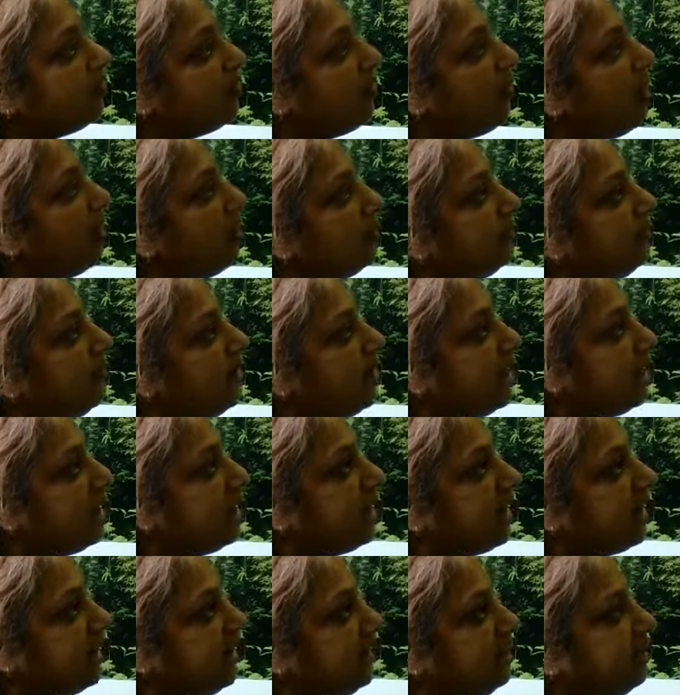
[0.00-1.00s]
far
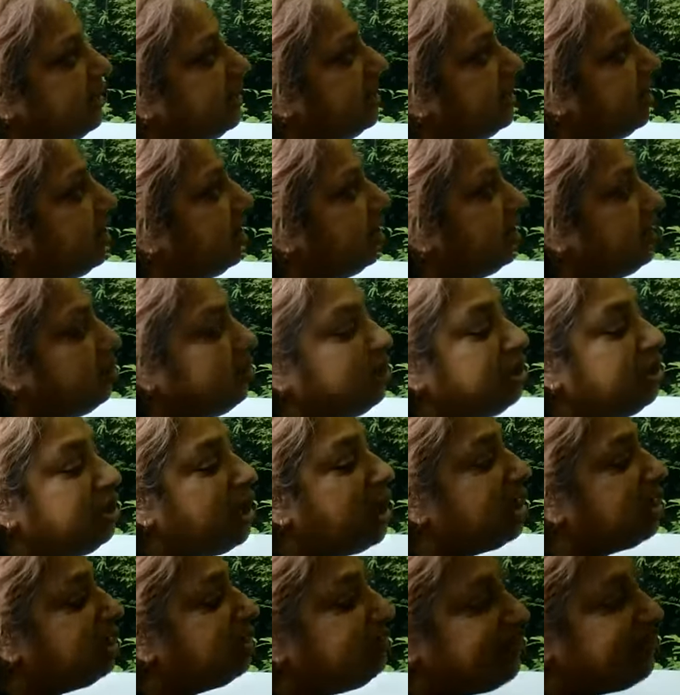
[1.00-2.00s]
behind, you
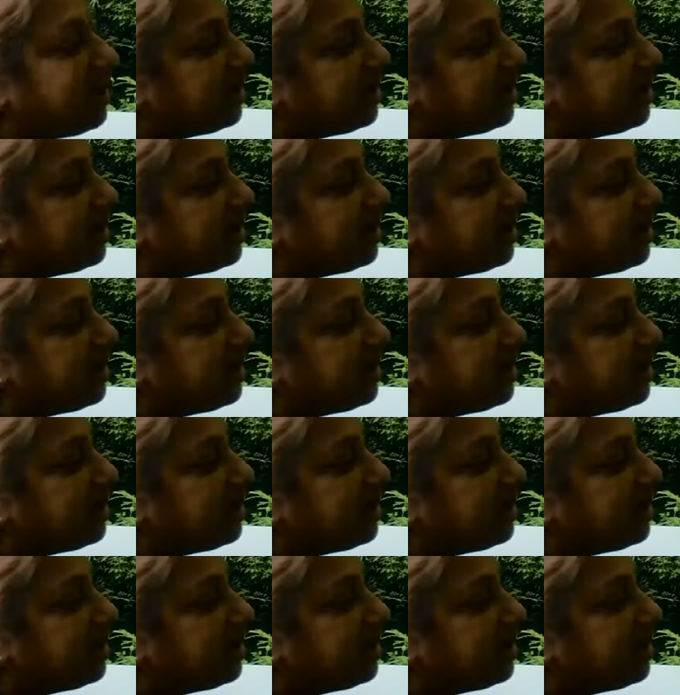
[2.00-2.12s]
cannot even